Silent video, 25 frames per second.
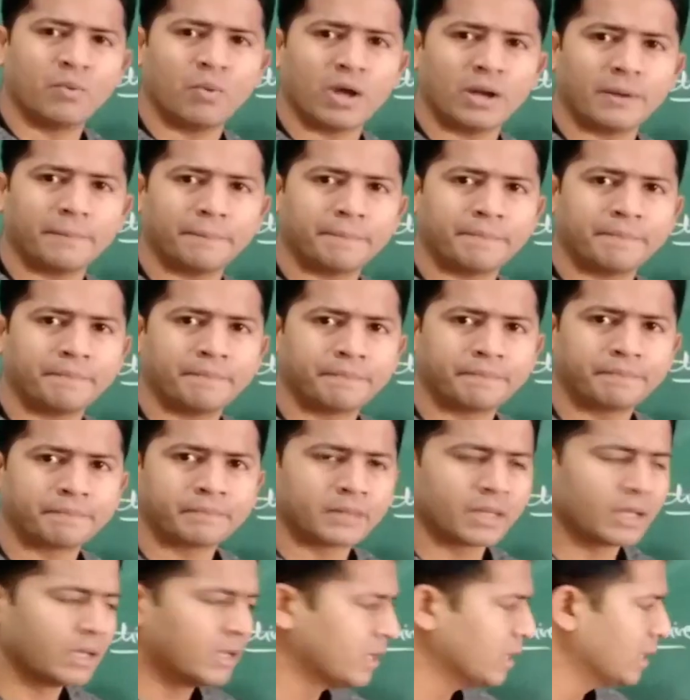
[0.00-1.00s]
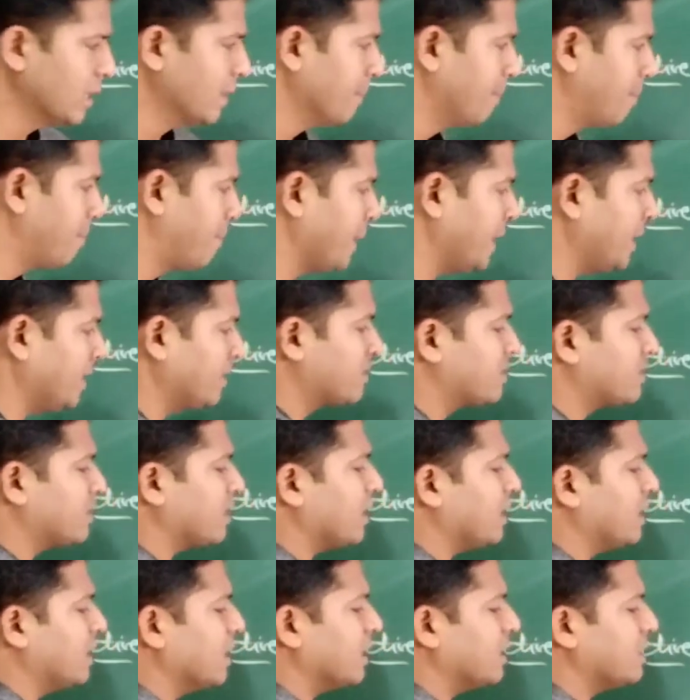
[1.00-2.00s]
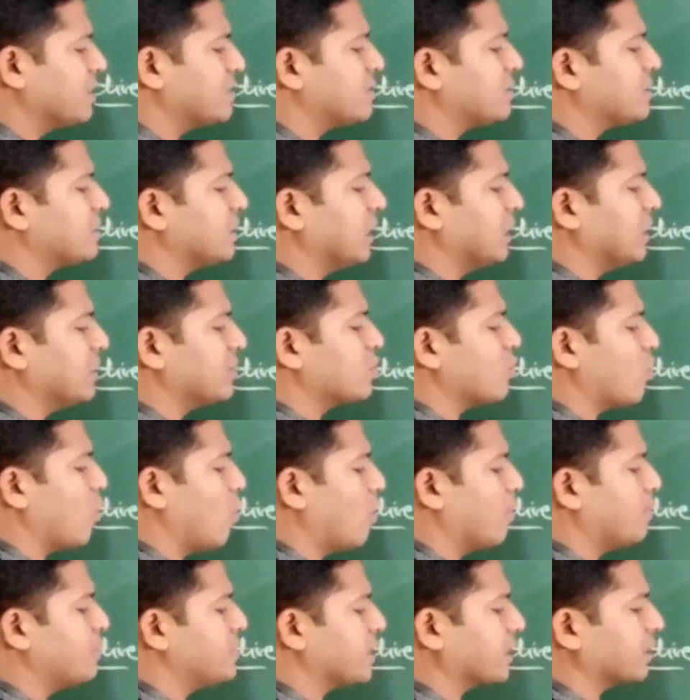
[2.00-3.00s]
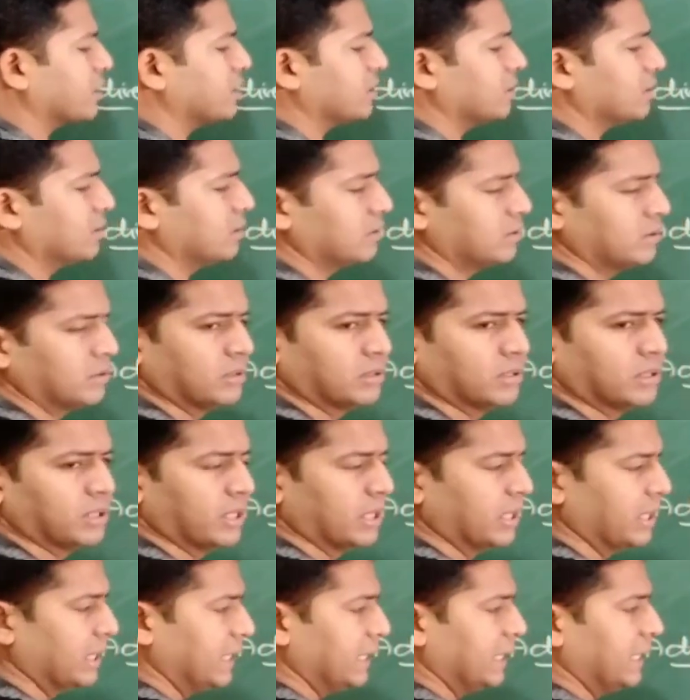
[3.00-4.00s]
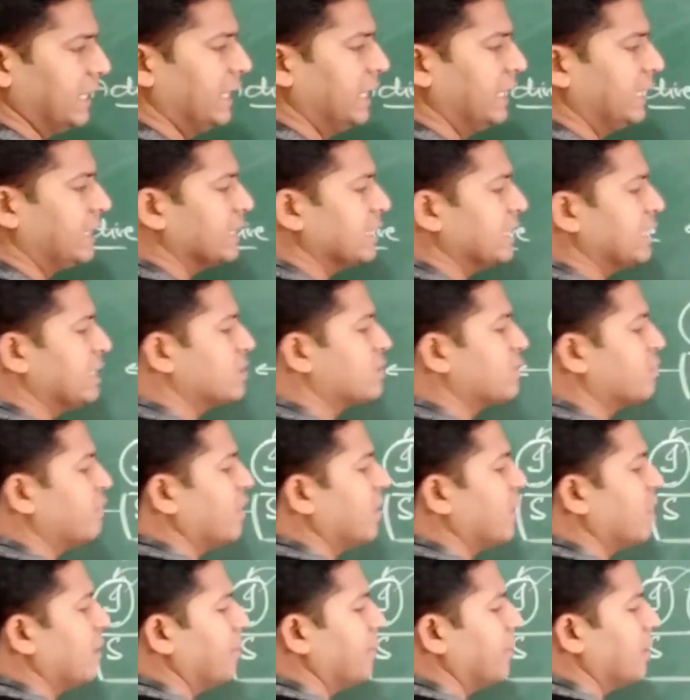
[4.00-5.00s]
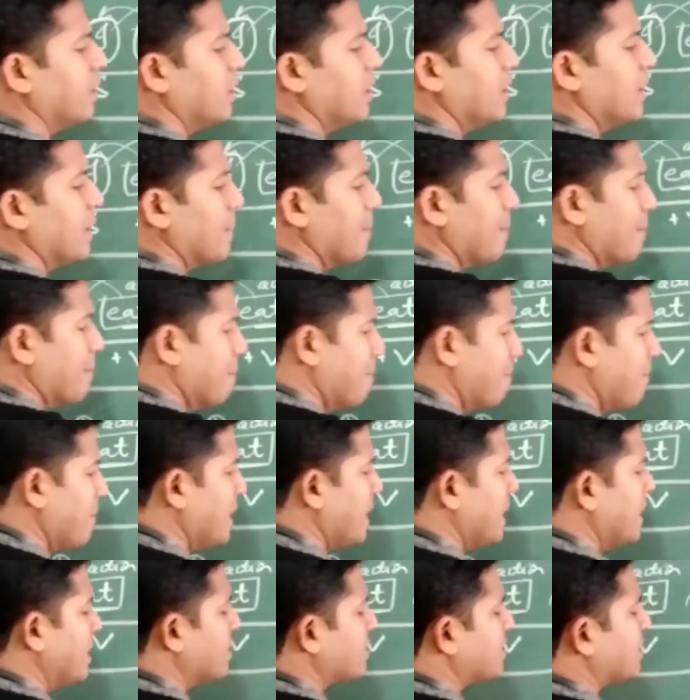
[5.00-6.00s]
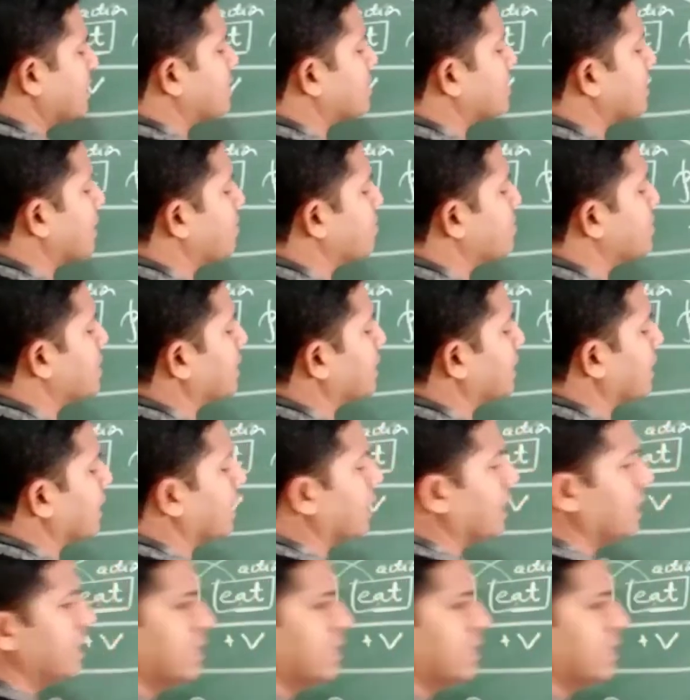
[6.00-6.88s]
one. Pizza here still is object. Eaten is verb. Me is the subject again